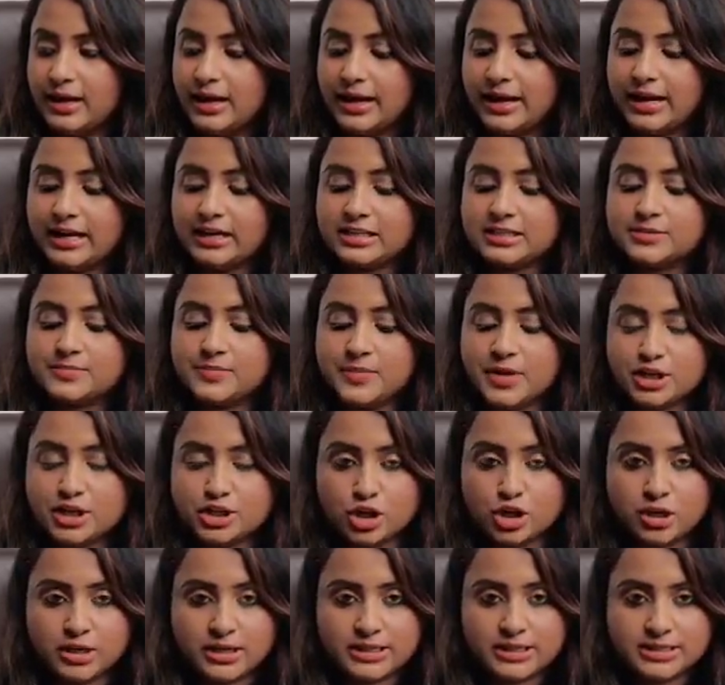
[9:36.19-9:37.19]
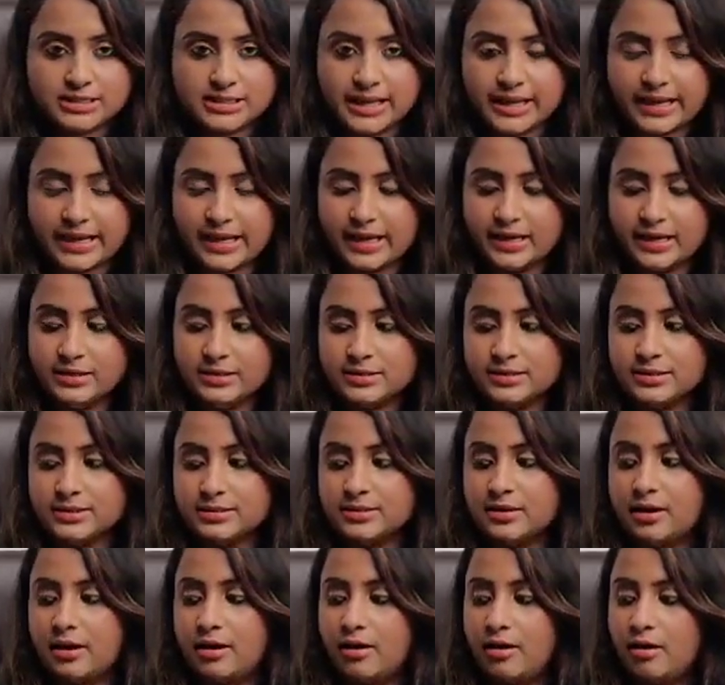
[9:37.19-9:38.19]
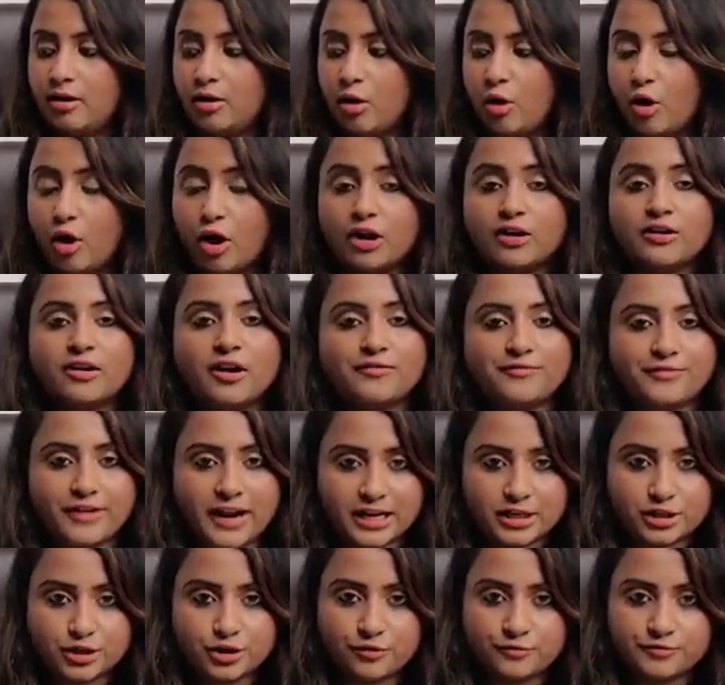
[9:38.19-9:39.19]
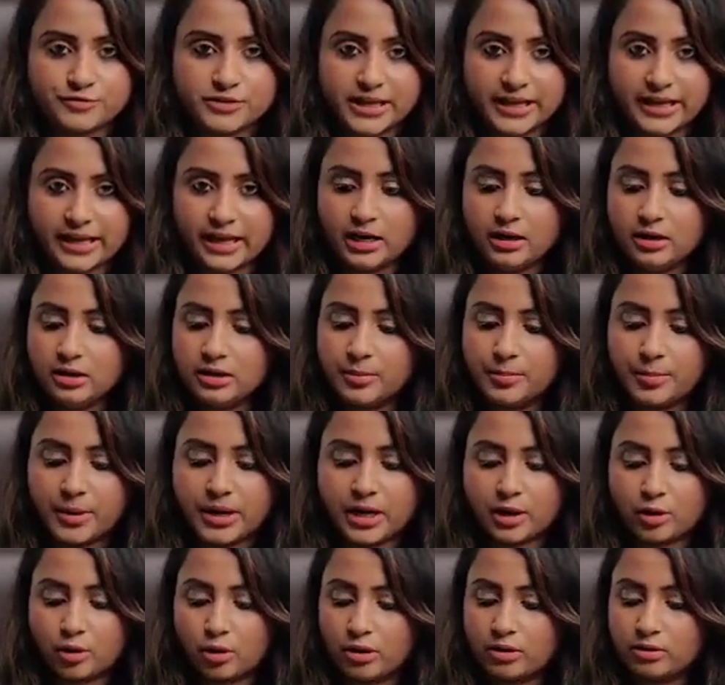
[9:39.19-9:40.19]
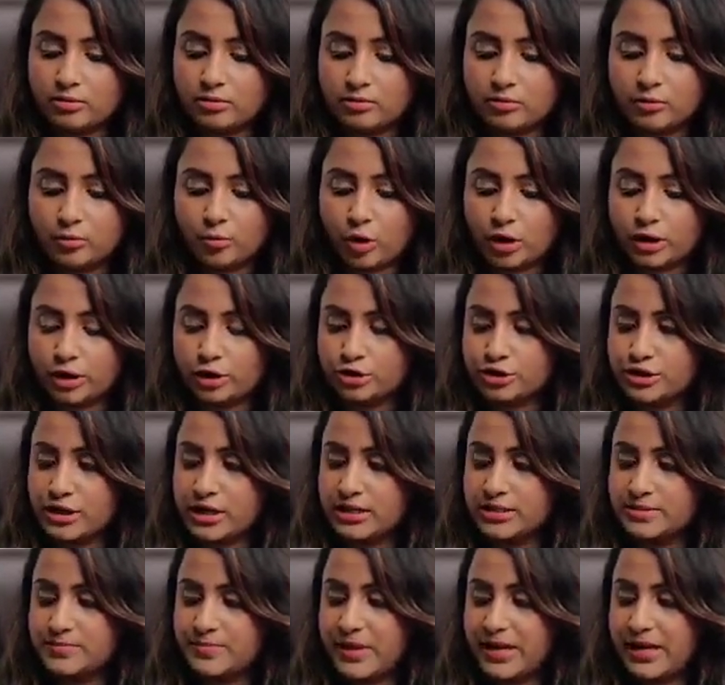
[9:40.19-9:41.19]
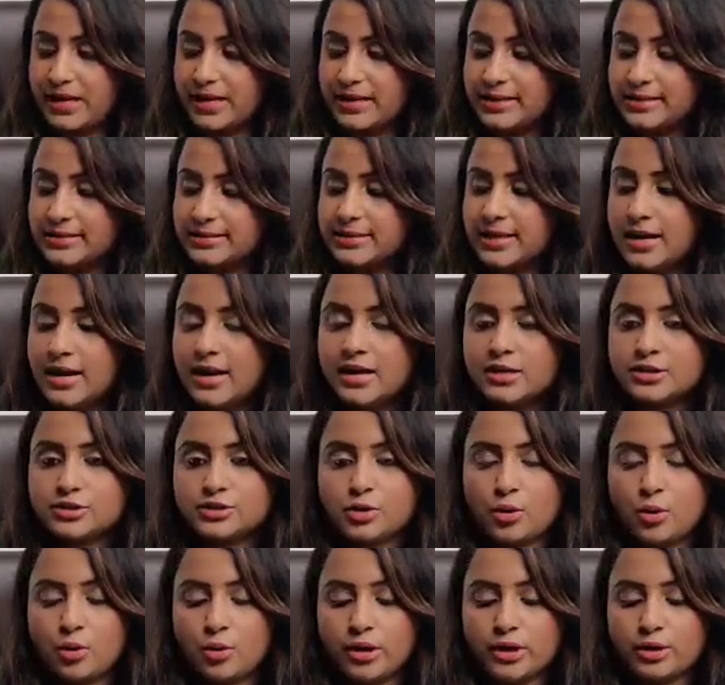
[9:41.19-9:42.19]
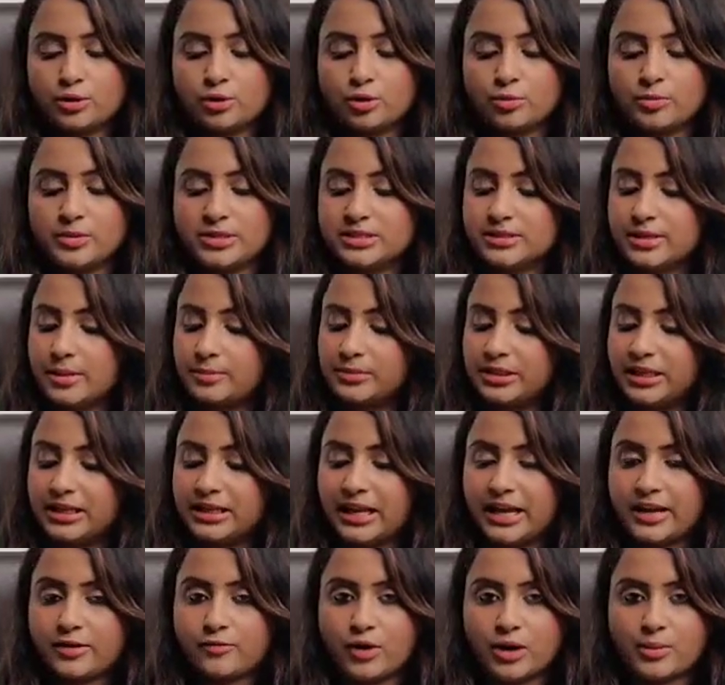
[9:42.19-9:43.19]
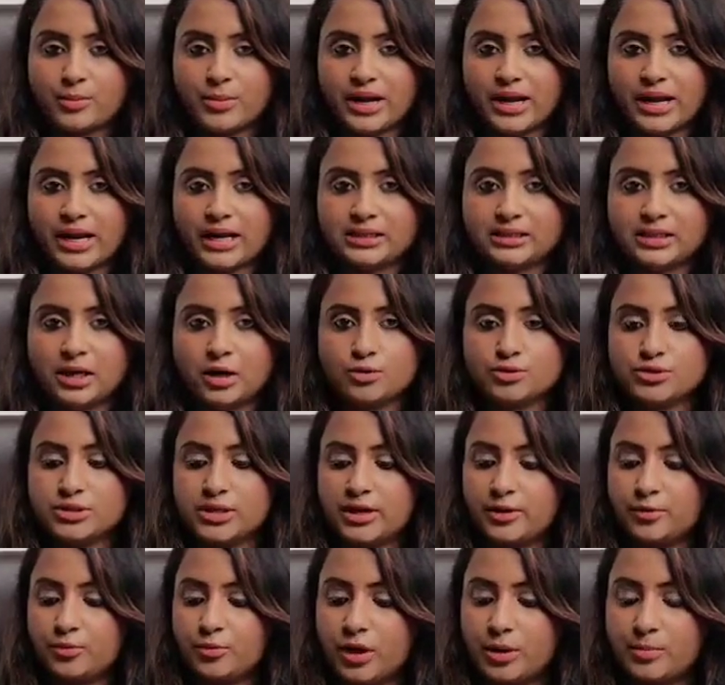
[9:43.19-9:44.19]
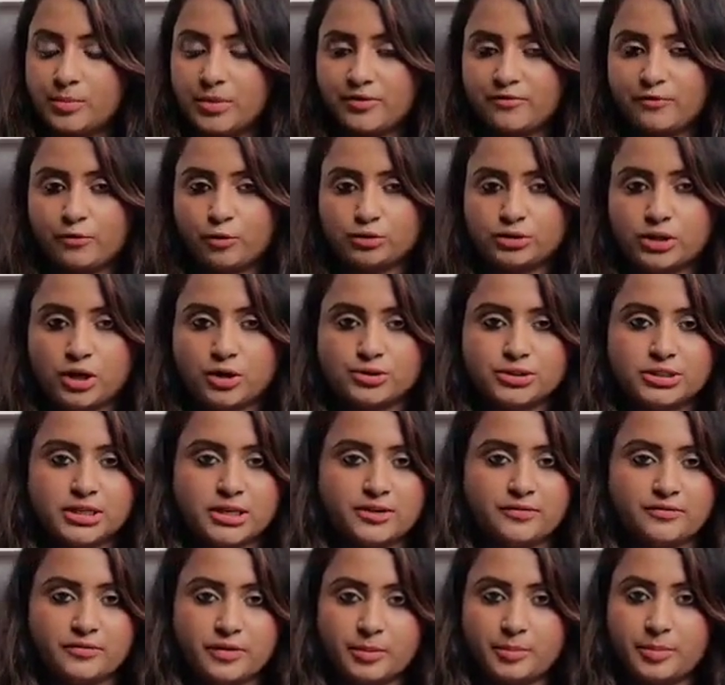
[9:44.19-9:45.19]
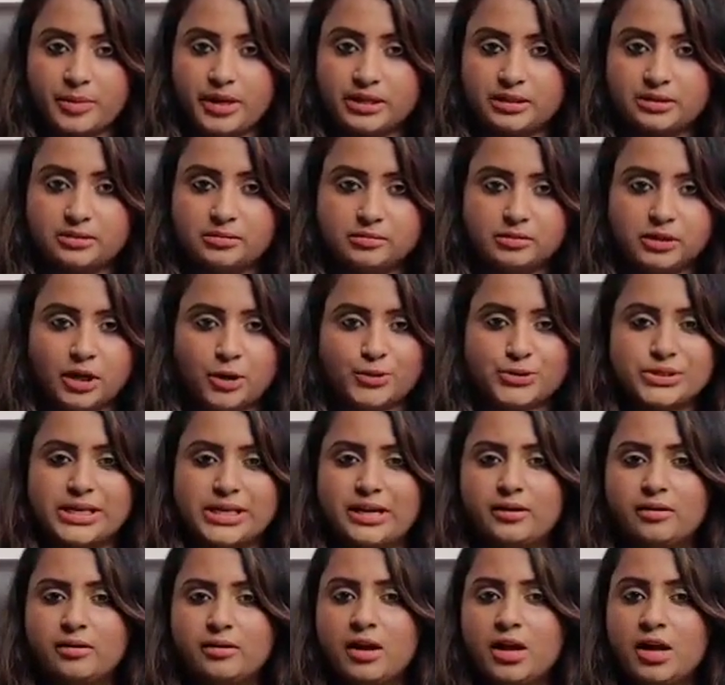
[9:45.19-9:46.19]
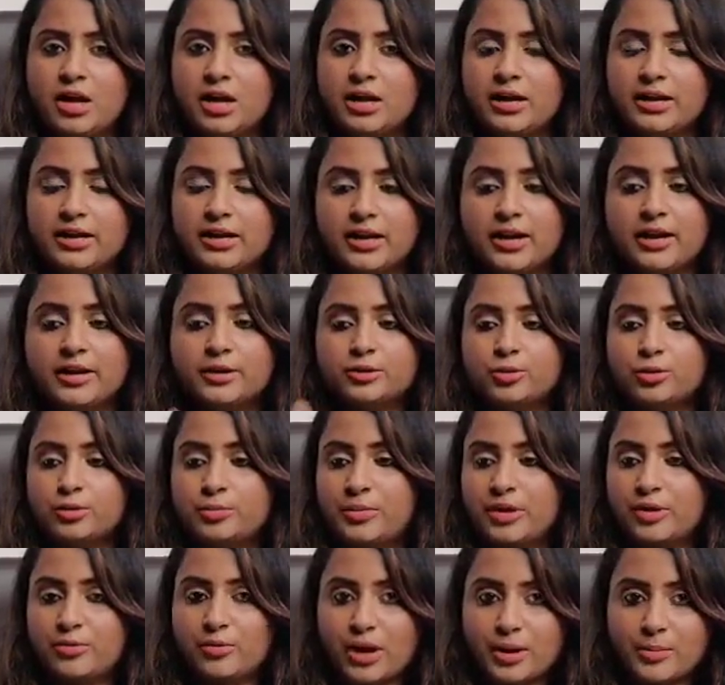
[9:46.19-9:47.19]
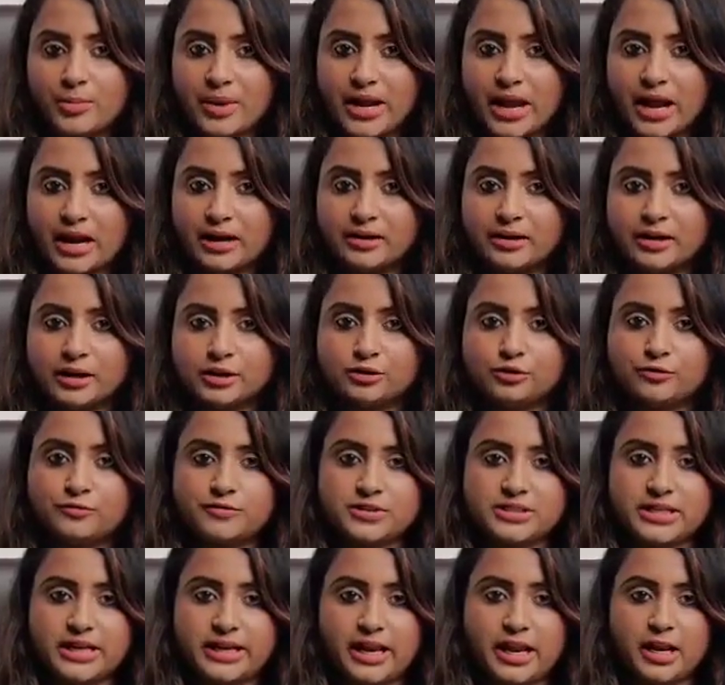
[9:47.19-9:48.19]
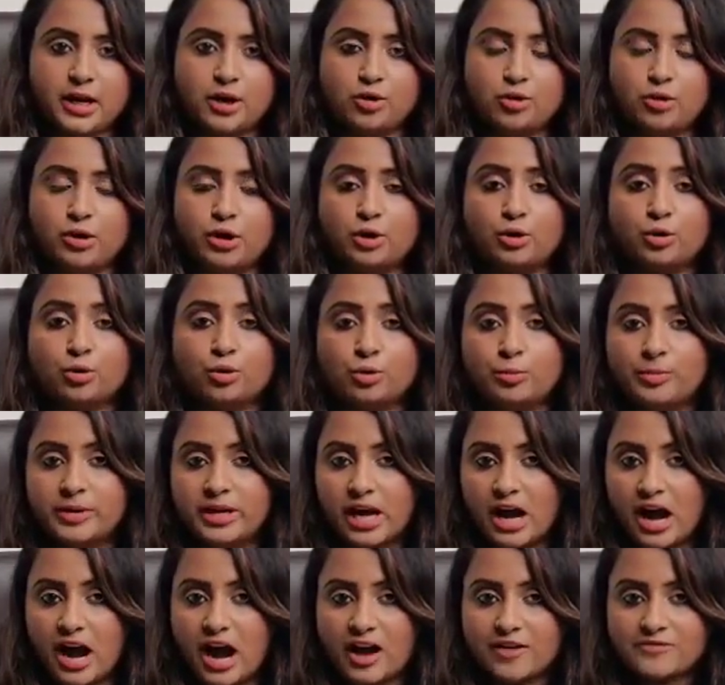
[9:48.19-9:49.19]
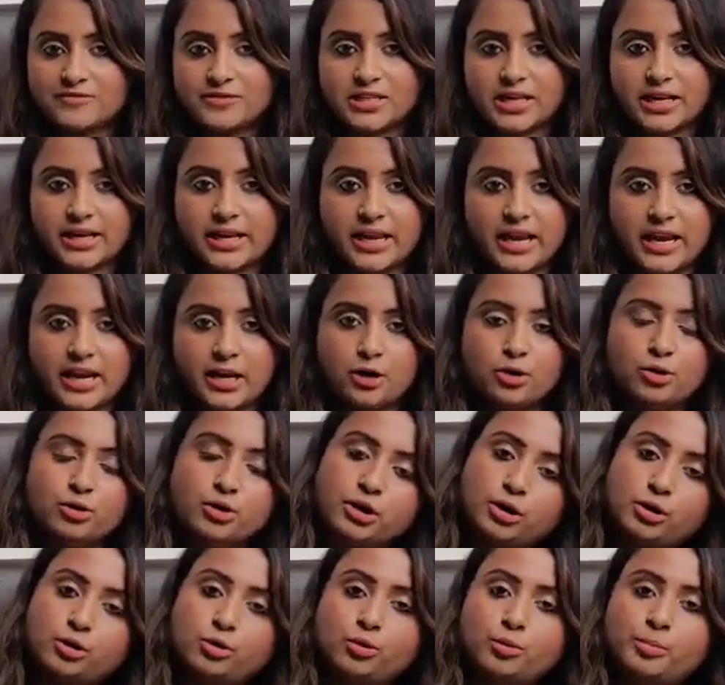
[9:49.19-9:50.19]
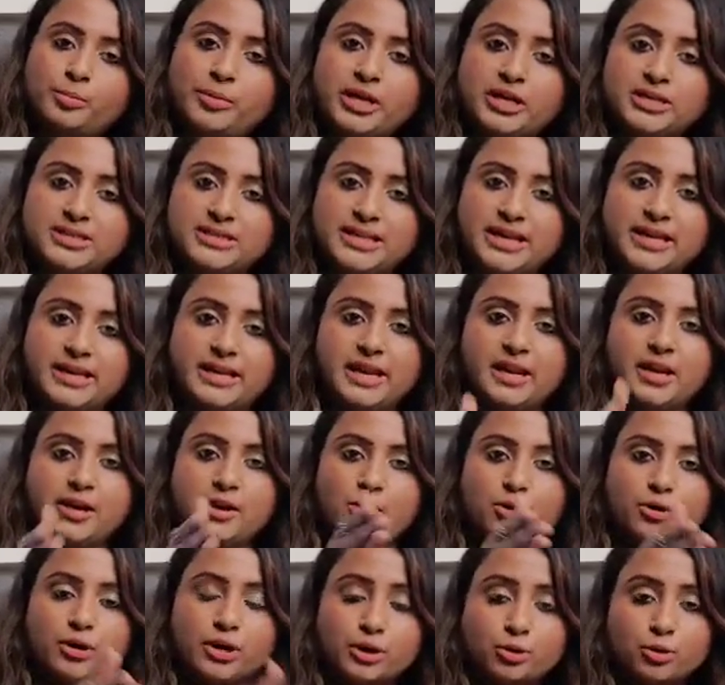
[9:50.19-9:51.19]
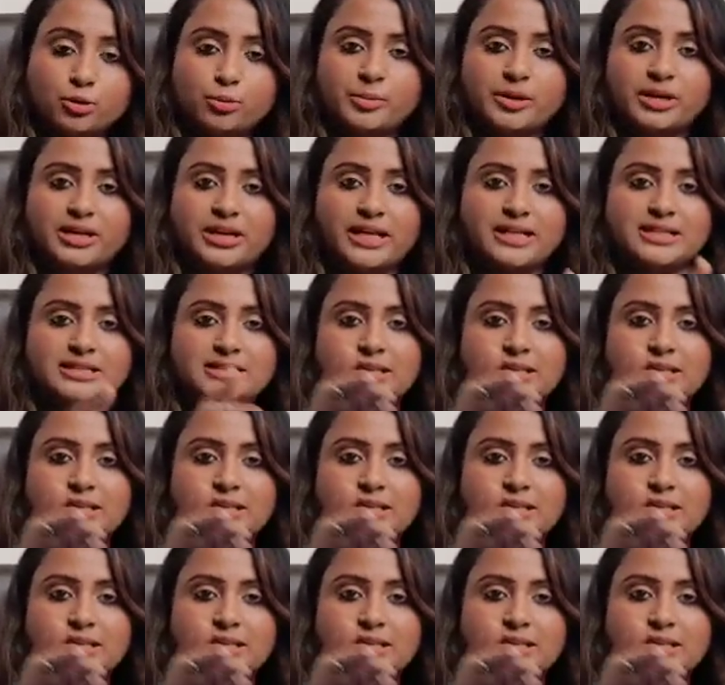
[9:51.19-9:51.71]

It is measured in seconds or a fraction of second depending on what your shutter speed is. So it could be something like 1/8000, 1/4000, 1/1000. It could be 1/100th of a second, or it could be a half second, or it could be a second, or it could be 10